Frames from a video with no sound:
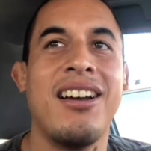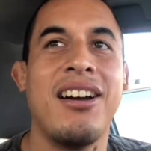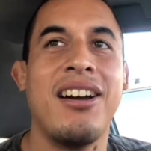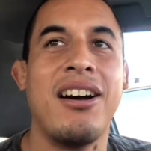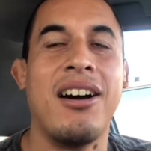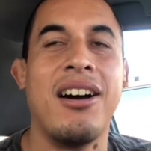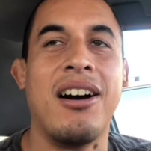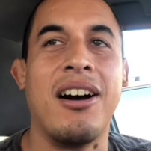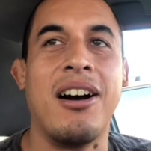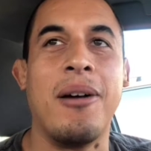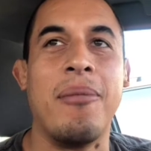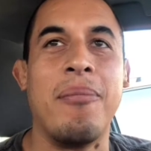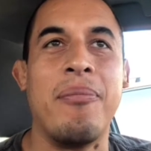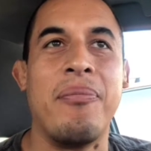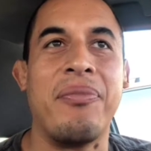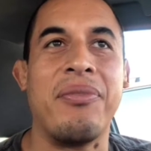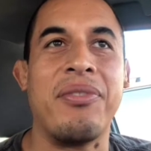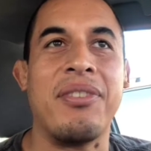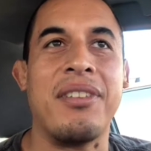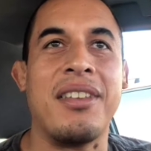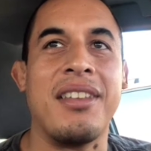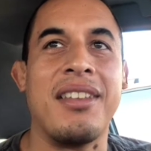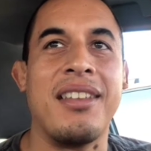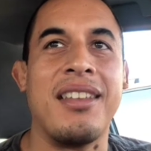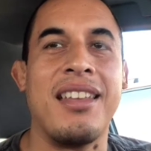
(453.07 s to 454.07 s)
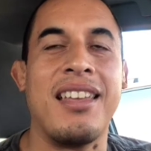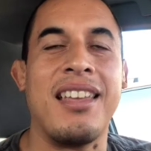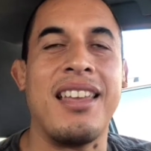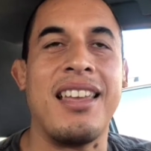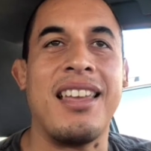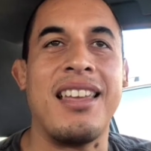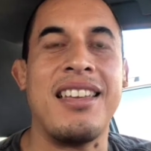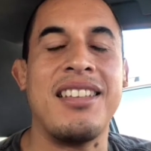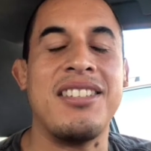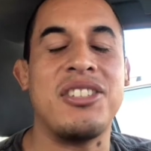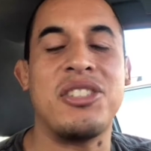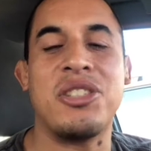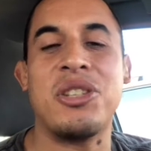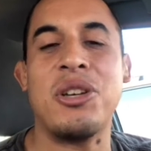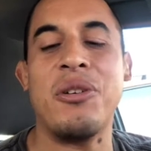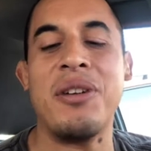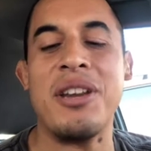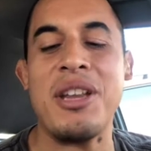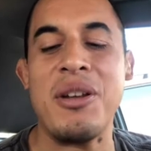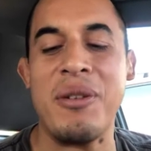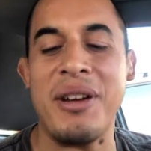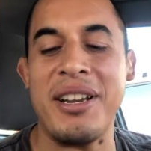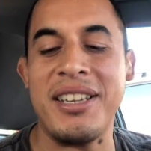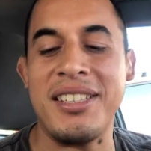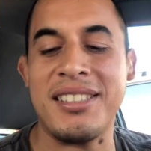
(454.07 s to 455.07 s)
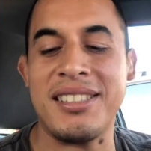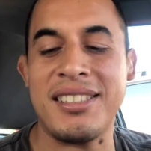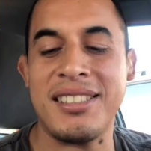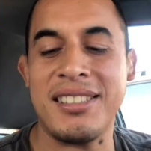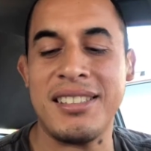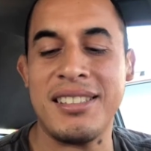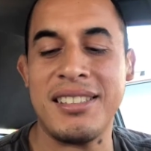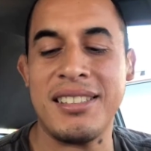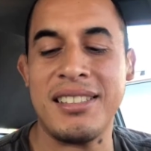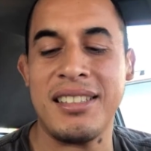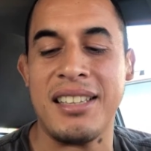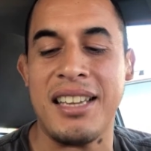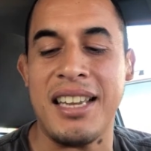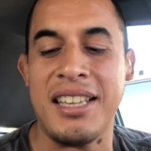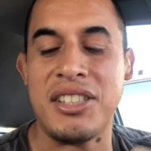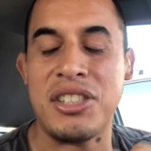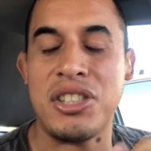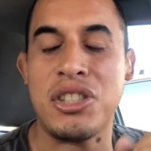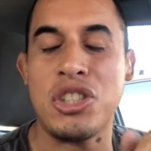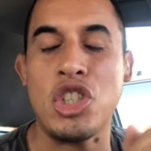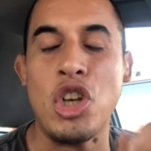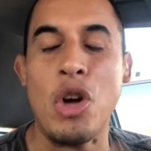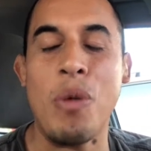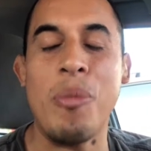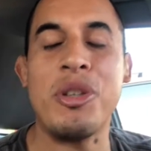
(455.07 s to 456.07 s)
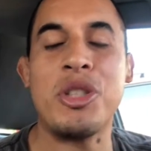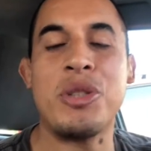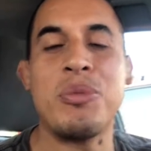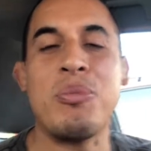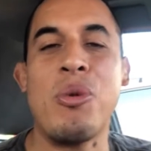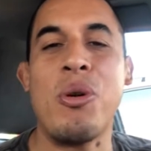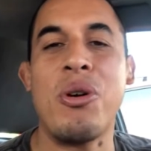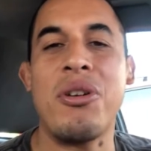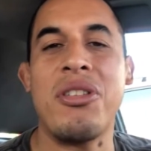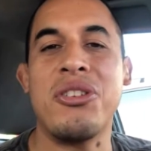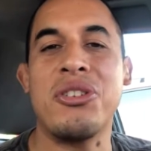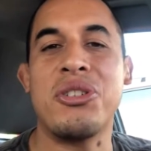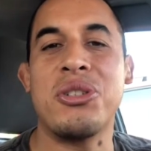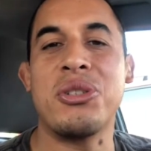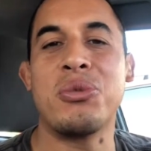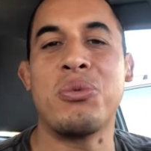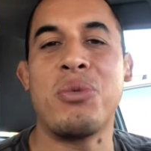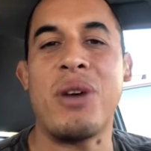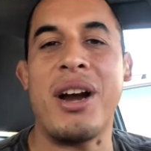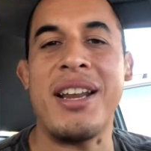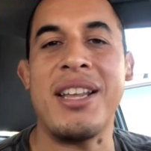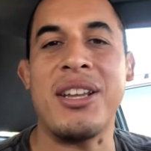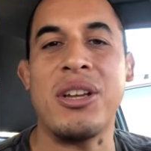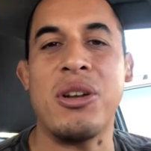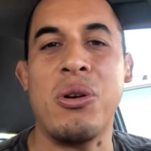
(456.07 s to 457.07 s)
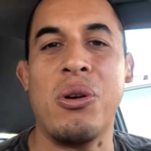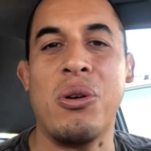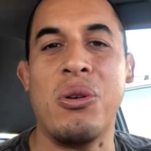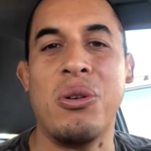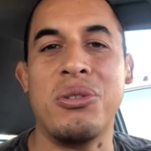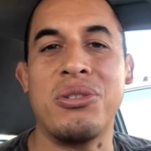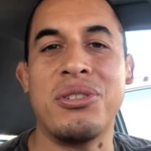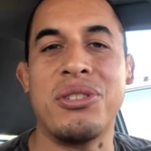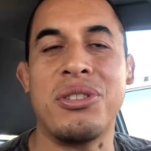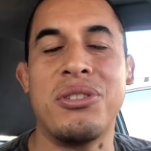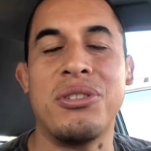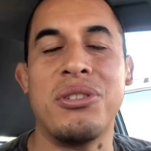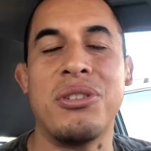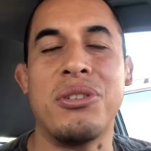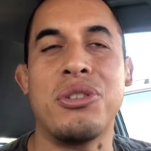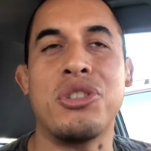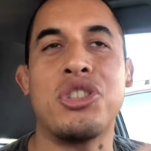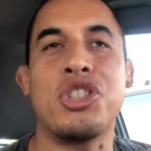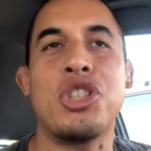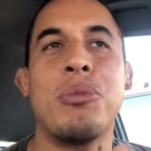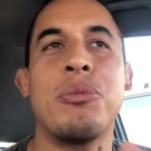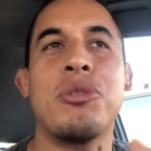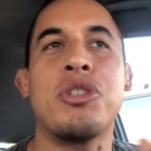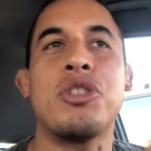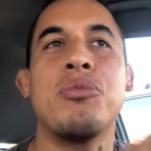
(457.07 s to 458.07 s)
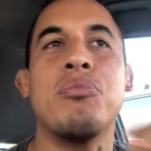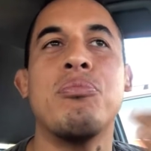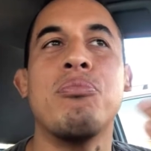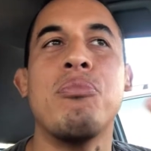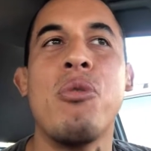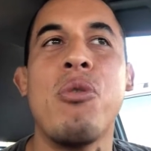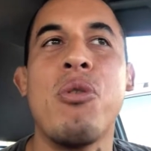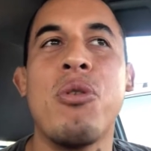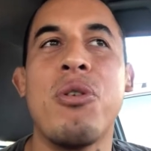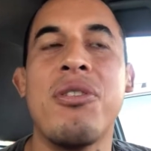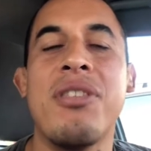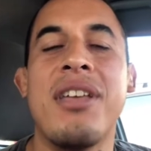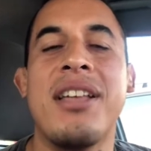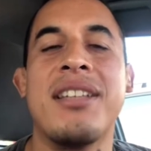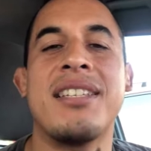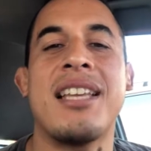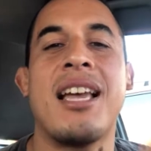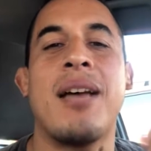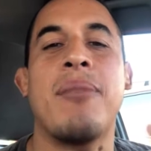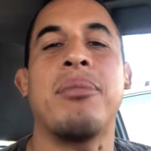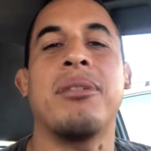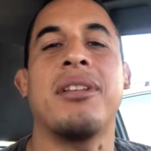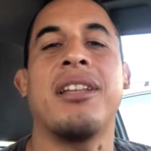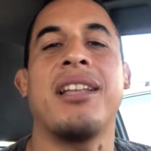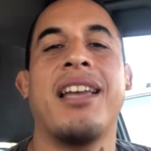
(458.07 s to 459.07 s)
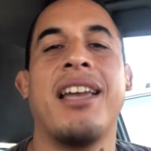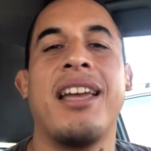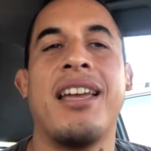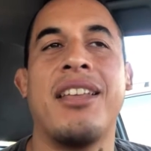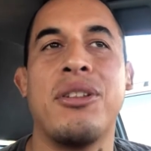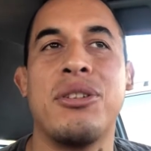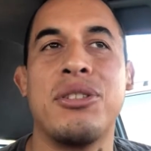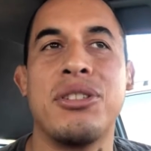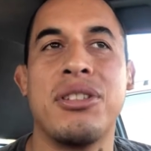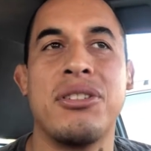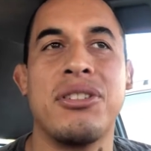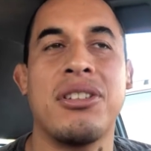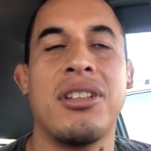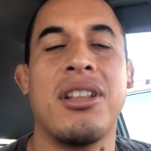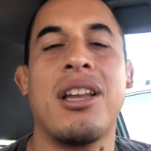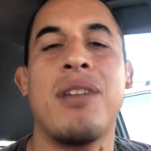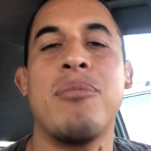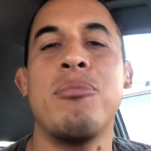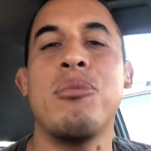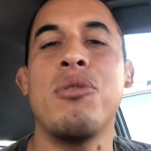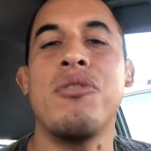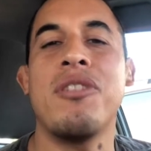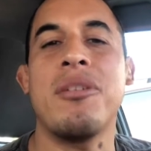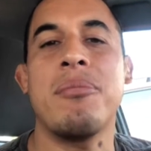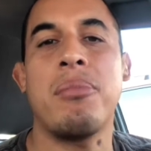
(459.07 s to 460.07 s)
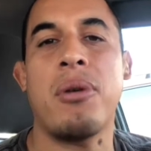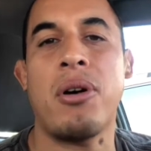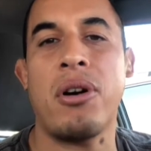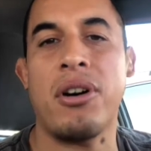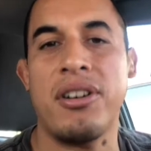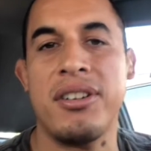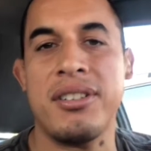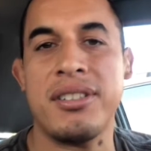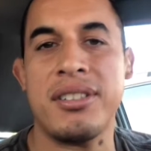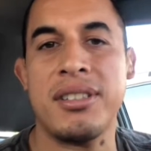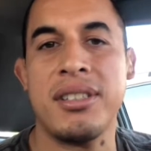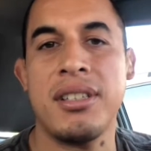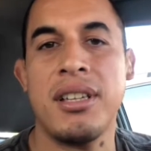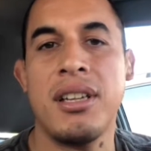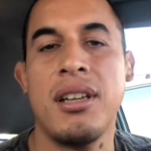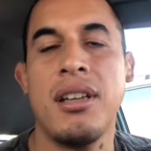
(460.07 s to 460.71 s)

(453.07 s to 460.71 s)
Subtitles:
And so anyways, it's so much more than just writing goals. There's so much more that's at play. There's a lot of moving parts.